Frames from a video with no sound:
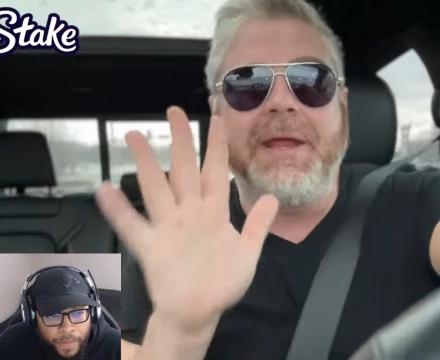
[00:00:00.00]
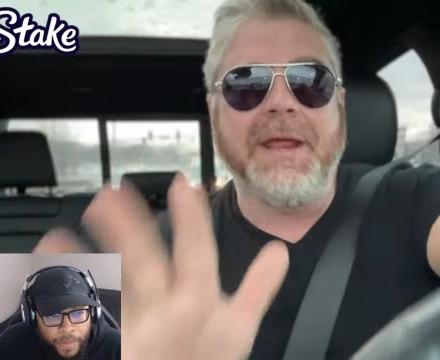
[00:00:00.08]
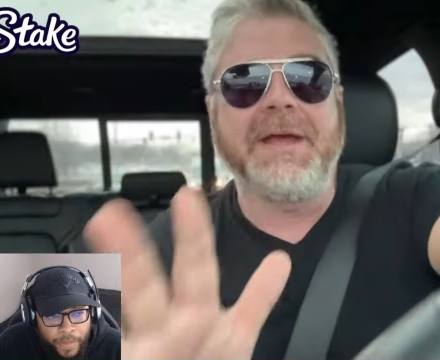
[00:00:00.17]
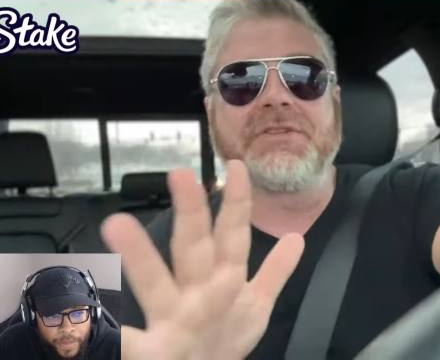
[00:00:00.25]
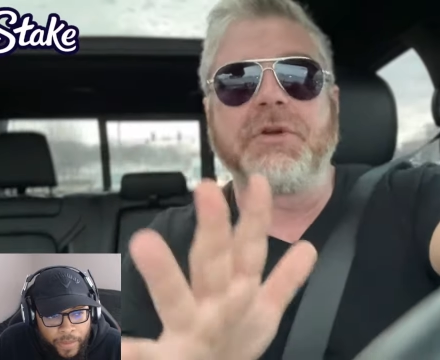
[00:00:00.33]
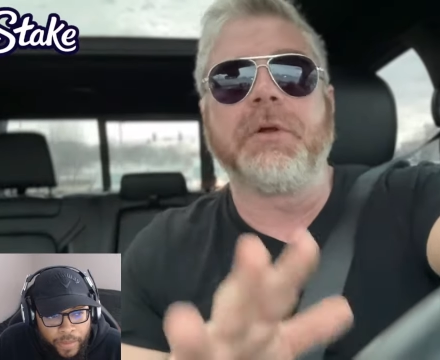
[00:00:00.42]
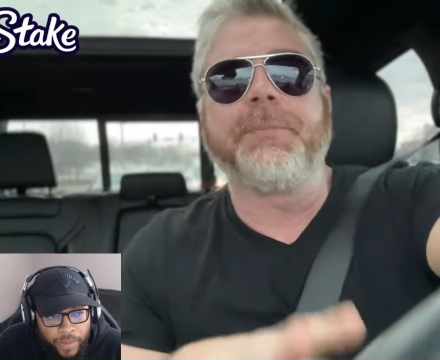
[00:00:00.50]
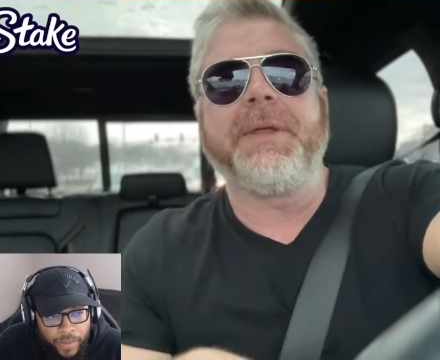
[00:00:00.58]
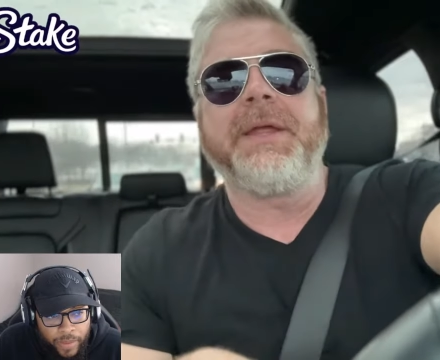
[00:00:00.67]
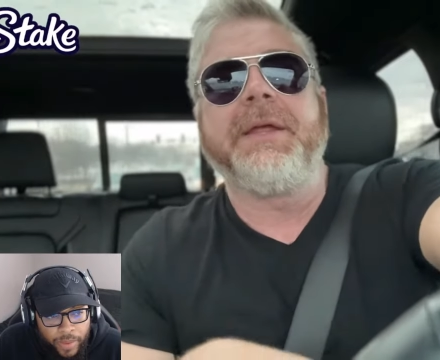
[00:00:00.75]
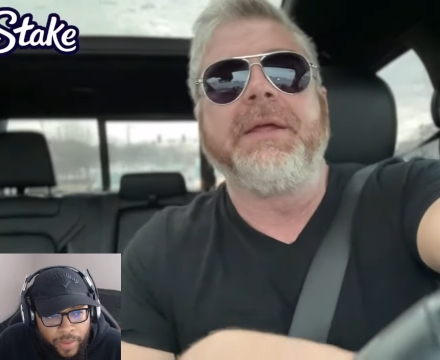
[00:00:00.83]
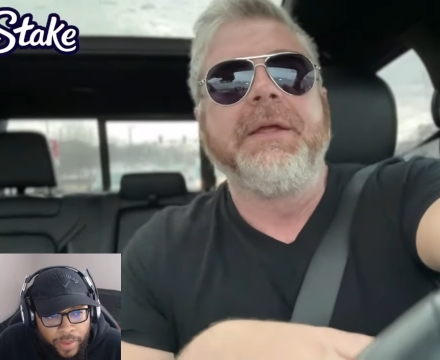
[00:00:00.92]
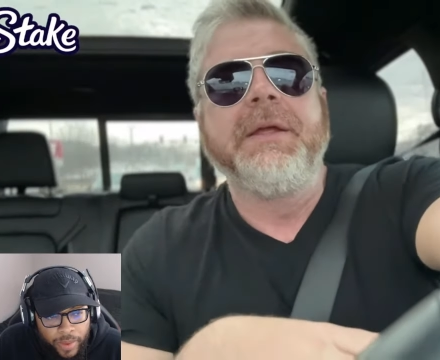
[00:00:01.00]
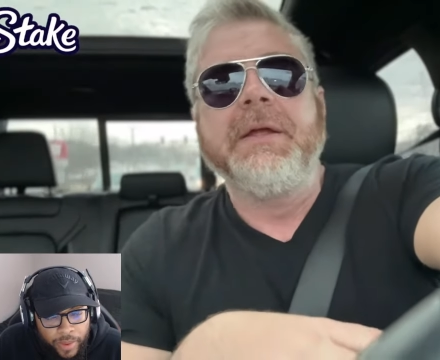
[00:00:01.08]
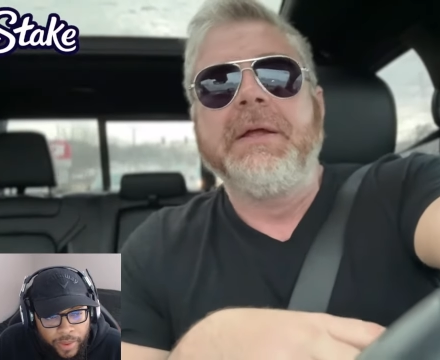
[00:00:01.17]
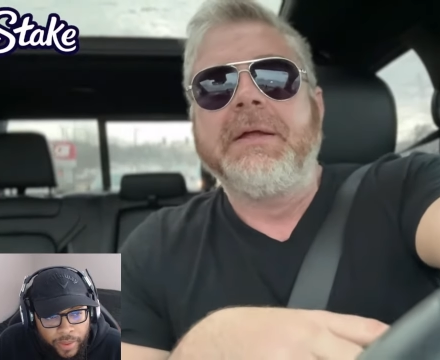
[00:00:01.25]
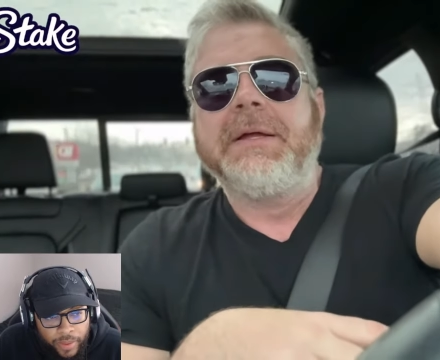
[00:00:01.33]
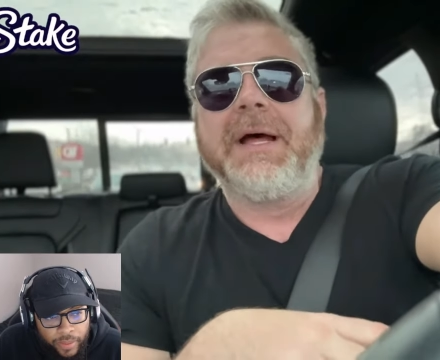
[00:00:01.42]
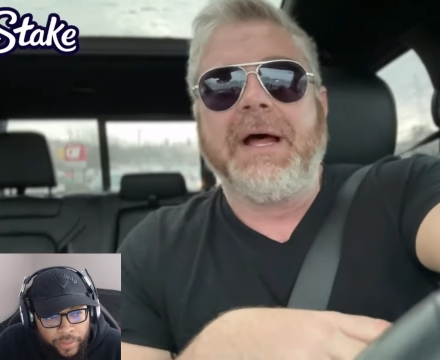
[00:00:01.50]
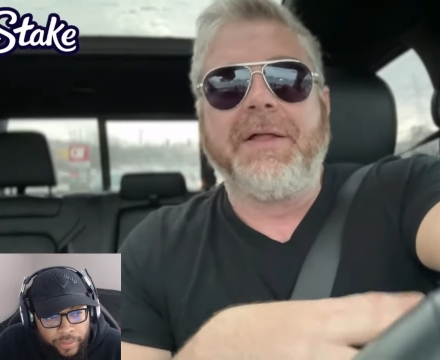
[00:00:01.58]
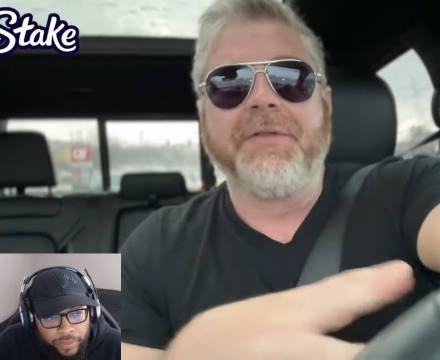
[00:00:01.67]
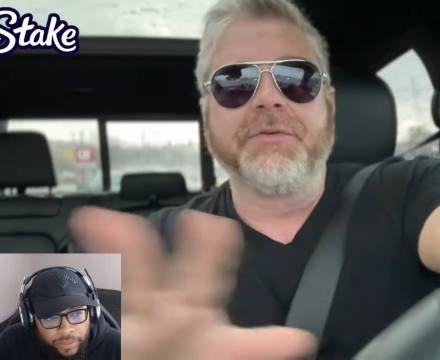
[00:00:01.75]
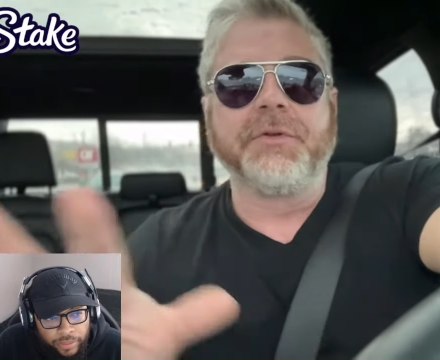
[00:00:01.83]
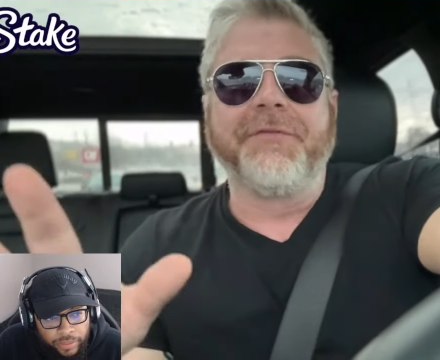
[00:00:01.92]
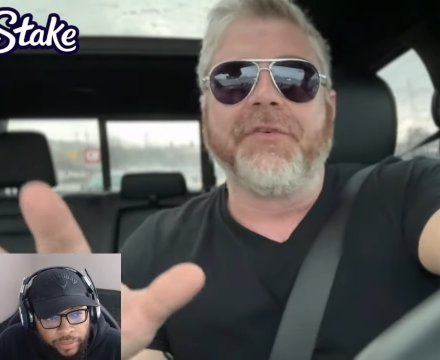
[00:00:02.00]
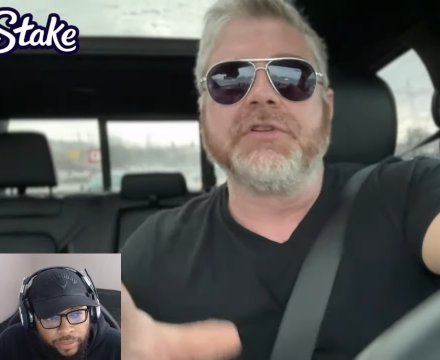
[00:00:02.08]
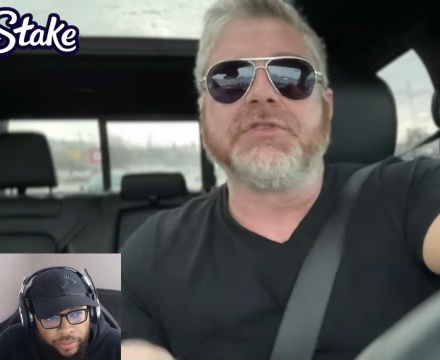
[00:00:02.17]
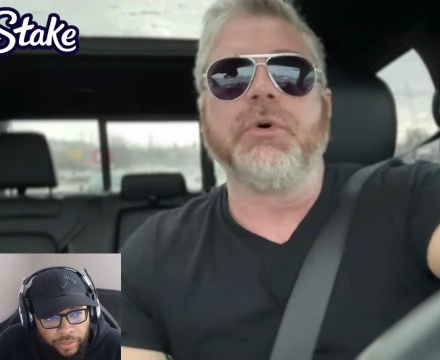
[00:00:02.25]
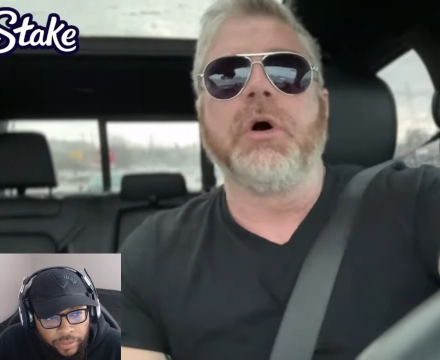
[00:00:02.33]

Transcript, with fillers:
Speaker 1: and XRP. Uh, those were the first two